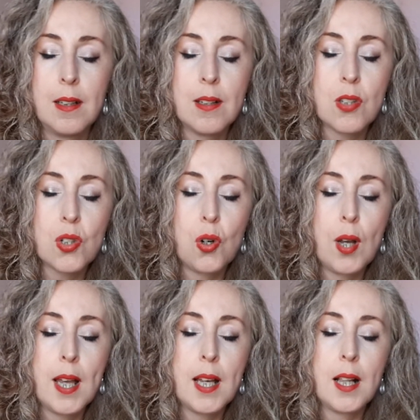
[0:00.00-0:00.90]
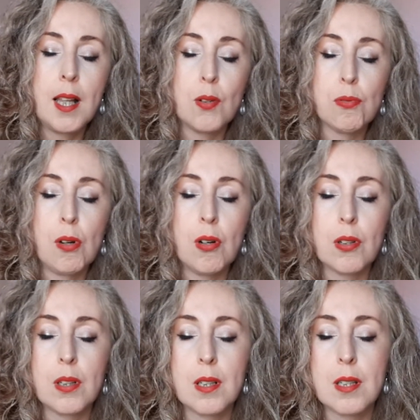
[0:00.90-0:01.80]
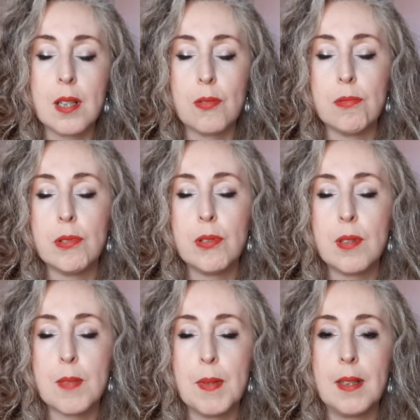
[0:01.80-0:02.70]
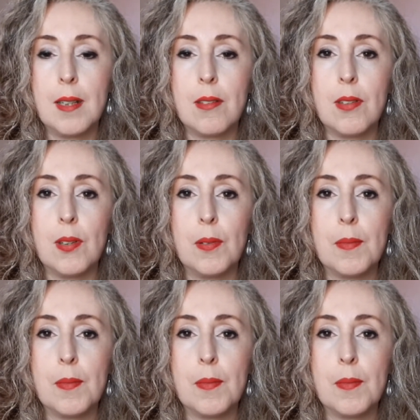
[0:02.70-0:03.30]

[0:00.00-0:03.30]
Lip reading: soil and rocks and roots beneath you.